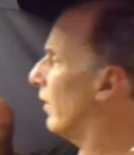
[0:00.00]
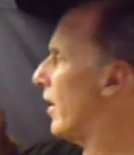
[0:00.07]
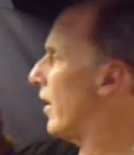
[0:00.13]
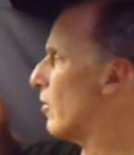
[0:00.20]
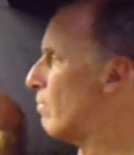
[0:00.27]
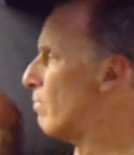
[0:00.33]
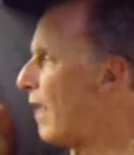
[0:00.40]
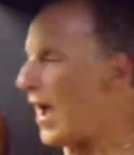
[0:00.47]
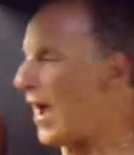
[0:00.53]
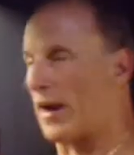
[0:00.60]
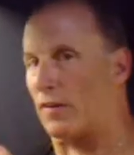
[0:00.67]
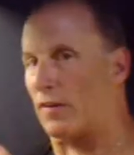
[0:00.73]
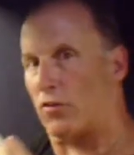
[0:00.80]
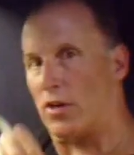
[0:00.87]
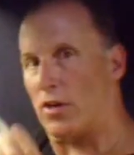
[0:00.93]
a layer
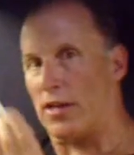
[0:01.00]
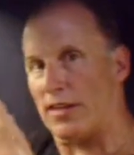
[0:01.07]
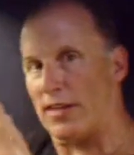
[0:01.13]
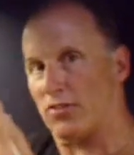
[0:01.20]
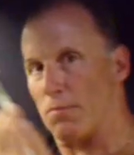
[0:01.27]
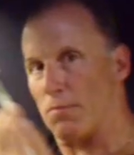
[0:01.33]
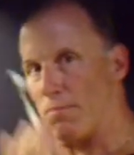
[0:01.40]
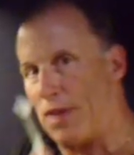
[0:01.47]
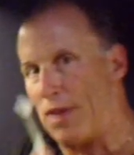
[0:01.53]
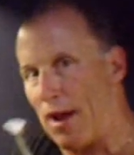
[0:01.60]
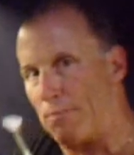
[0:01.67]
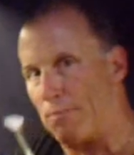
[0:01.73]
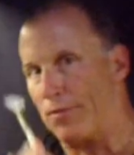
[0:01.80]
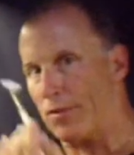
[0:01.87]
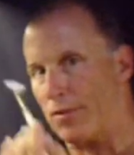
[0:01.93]
back so you got some
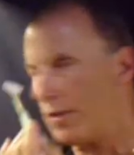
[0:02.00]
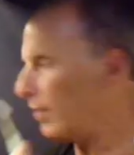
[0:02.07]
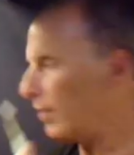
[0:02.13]
depth.